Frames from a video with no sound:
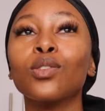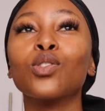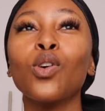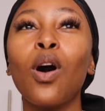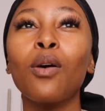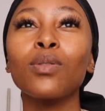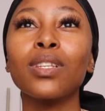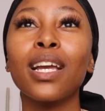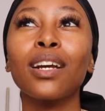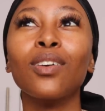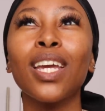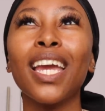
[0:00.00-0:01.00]
So I was
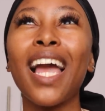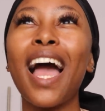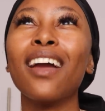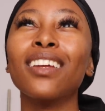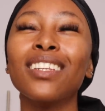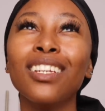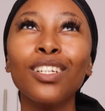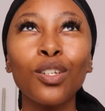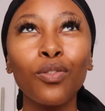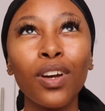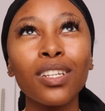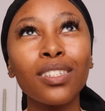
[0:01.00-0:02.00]
like, okay, I need
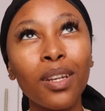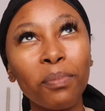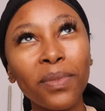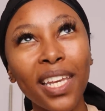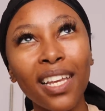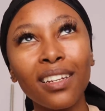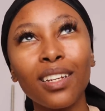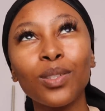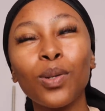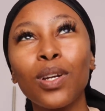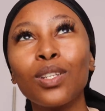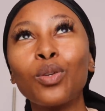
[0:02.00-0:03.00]
to find something
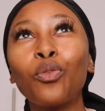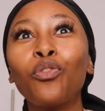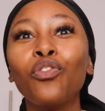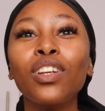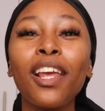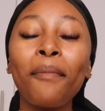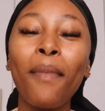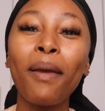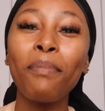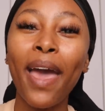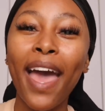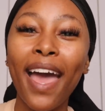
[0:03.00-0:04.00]
that's going to fit in my
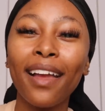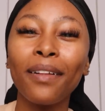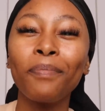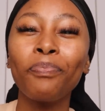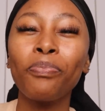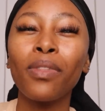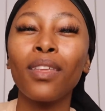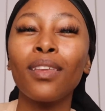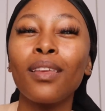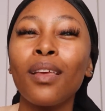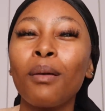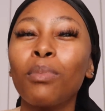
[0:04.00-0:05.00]
bag
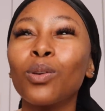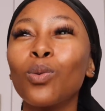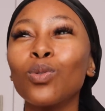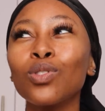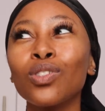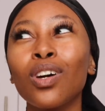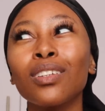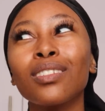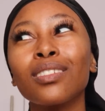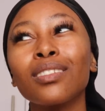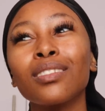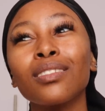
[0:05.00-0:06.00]
but also
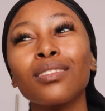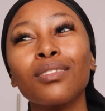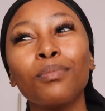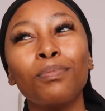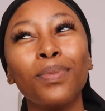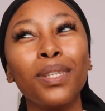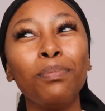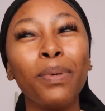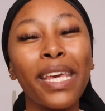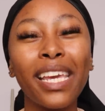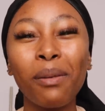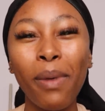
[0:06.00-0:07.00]
not be
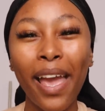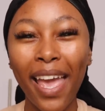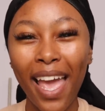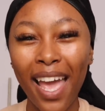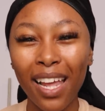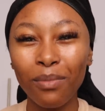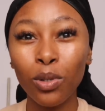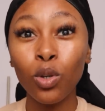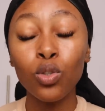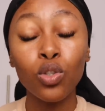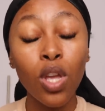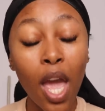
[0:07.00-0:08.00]
big in my hand, because